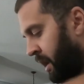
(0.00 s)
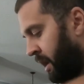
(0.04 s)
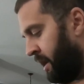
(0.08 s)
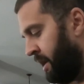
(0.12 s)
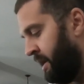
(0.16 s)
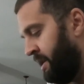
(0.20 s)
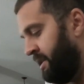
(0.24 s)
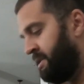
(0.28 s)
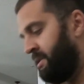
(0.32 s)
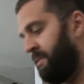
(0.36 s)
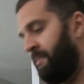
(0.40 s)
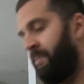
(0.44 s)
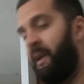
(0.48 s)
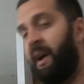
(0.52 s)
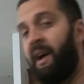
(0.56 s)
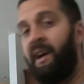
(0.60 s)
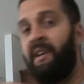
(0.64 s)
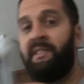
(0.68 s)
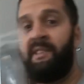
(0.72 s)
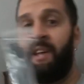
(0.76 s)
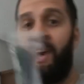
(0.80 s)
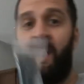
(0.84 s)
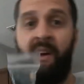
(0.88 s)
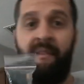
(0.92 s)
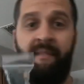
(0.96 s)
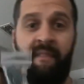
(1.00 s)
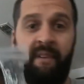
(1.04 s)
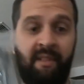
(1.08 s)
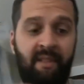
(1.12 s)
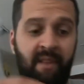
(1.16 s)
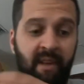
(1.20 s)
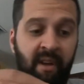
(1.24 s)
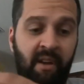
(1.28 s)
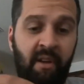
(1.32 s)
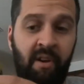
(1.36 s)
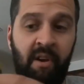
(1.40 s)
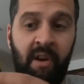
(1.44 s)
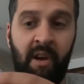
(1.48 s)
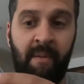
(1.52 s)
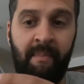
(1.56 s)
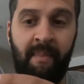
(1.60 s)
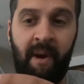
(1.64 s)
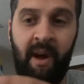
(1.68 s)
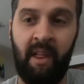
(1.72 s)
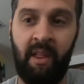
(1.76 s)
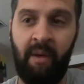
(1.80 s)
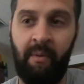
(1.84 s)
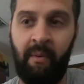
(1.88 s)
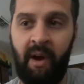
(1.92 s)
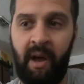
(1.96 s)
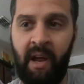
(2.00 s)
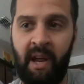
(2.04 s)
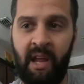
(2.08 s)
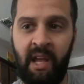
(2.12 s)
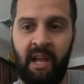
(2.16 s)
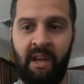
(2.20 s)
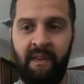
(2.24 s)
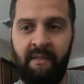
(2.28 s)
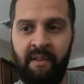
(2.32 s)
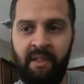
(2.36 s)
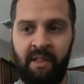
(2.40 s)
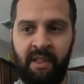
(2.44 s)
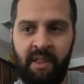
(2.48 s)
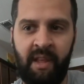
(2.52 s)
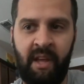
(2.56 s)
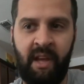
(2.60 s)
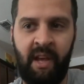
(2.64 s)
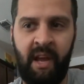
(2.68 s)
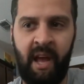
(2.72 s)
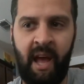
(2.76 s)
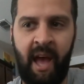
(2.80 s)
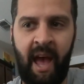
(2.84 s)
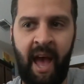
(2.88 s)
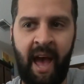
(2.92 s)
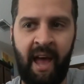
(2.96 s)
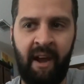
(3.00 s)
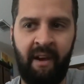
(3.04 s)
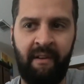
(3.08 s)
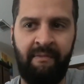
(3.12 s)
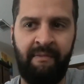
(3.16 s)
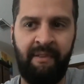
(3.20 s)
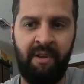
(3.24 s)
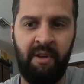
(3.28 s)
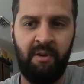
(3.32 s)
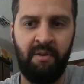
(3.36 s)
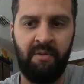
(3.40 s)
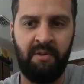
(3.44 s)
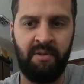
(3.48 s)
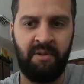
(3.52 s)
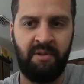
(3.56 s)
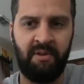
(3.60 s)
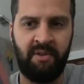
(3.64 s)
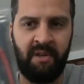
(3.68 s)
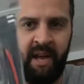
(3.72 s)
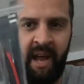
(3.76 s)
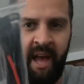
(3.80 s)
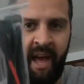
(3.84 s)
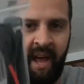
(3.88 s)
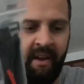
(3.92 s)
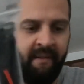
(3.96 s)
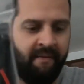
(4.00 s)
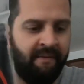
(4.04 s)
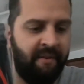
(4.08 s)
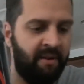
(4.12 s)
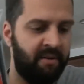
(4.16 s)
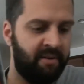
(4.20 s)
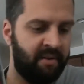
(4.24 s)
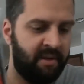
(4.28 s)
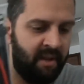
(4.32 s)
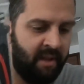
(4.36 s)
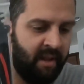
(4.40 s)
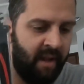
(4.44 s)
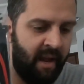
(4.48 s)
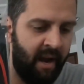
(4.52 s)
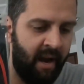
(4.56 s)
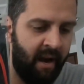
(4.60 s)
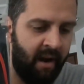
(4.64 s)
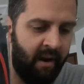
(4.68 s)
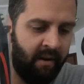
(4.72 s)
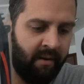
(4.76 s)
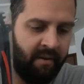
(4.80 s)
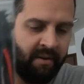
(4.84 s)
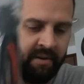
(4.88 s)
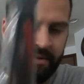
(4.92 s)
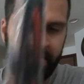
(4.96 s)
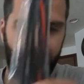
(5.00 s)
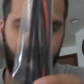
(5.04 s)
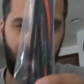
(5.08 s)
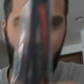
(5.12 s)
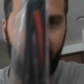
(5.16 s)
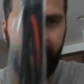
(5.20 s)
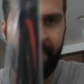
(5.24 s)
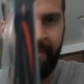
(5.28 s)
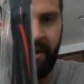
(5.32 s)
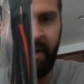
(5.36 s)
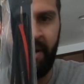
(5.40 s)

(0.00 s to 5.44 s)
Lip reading: he supplies everything you need, by the way. Even the add-a-fuse. There's an add-a-fuse in there. Just pop it